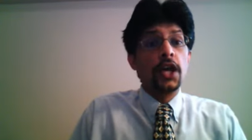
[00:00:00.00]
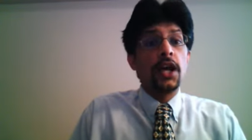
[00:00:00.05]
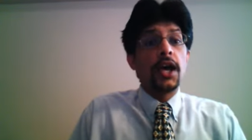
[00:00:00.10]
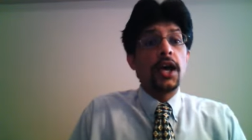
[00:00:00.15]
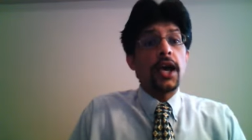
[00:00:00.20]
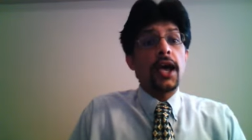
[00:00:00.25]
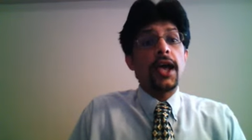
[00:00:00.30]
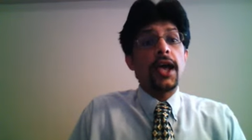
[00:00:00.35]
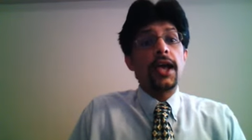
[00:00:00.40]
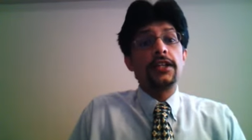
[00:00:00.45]

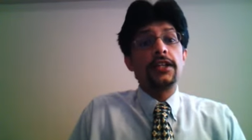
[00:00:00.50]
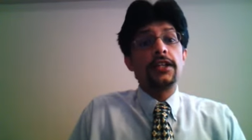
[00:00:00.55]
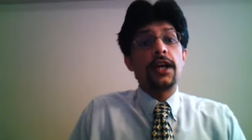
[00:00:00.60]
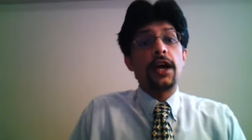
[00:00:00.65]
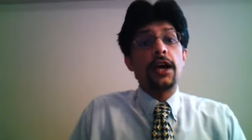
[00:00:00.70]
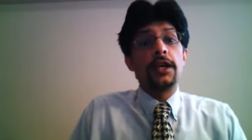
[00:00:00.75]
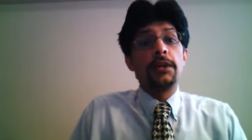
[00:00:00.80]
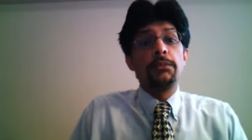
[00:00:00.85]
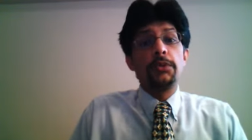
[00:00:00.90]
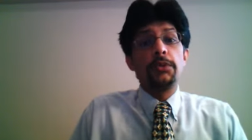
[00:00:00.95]
And
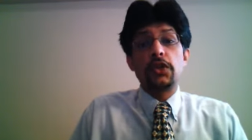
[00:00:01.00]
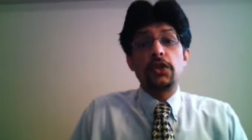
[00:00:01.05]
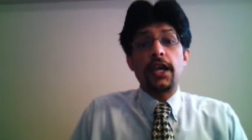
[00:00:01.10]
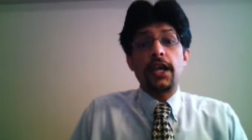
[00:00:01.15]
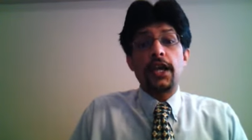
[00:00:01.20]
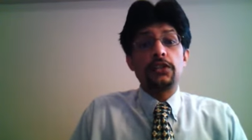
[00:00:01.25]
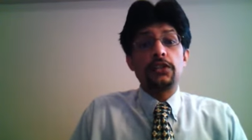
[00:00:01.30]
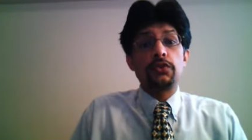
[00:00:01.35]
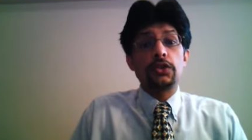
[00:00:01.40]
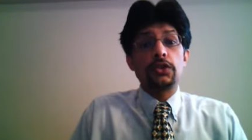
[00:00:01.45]
uh, Imrul
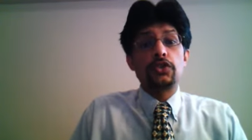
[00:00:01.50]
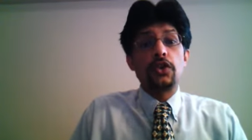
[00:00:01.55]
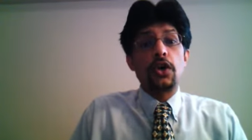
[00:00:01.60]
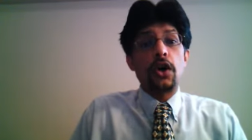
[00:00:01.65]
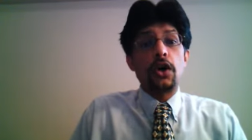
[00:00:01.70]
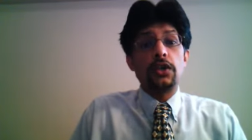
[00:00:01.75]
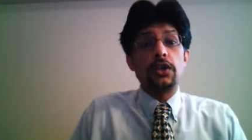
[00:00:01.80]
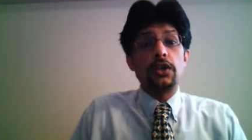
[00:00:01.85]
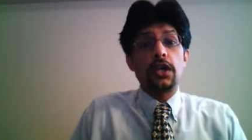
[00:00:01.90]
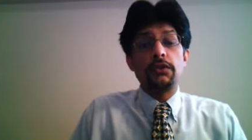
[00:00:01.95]
Kayes was
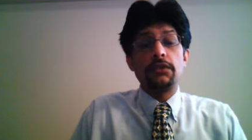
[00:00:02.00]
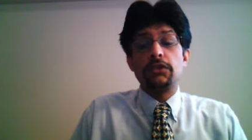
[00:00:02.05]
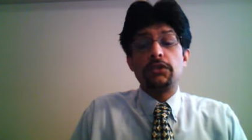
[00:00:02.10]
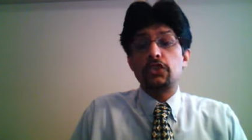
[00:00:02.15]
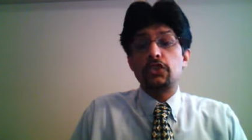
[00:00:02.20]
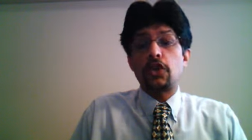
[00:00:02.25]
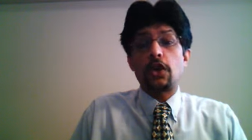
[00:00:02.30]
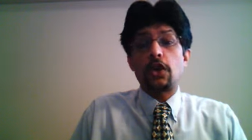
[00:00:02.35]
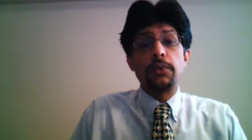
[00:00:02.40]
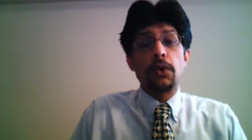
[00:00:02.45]
gone. He was
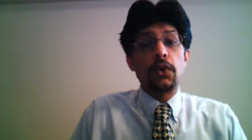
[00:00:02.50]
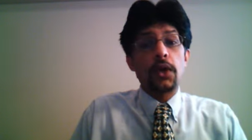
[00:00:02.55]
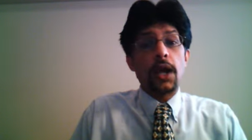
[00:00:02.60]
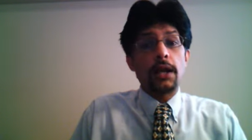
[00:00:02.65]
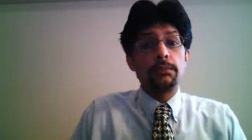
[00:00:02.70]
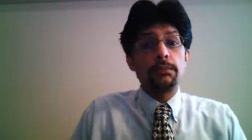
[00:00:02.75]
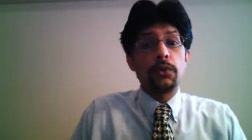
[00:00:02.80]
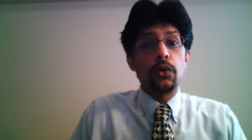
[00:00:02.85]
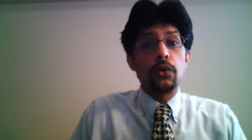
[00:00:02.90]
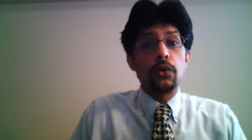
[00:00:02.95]
caught
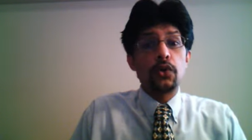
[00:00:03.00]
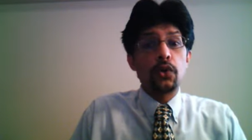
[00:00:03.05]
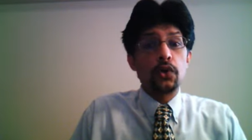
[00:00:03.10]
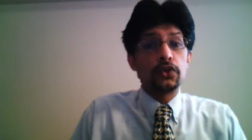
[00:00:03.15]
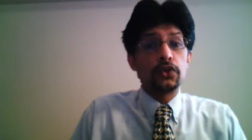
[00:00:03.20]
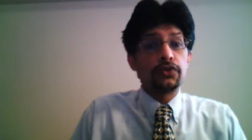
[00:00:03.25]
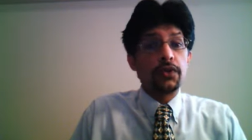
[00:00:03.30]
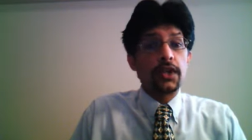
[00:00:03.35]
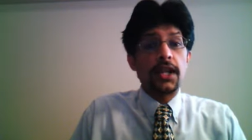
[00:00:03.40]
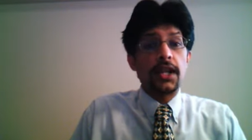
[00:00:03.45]
Pollard, Bol Roach
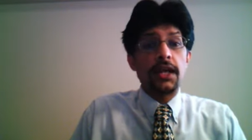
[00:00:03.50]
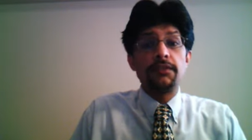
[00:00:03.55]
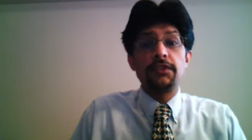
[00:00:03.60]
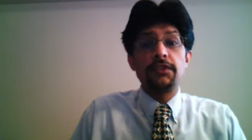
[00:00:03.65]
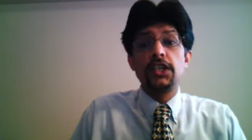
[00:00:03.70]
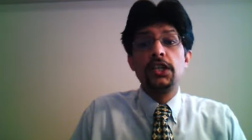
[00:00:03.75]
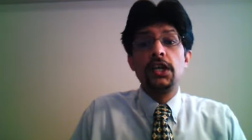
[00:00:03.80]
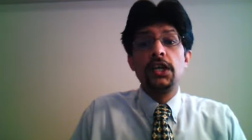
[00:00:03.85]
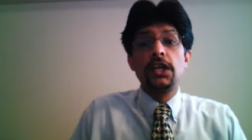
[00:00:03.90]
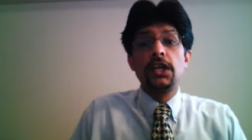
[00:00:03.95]
for 11.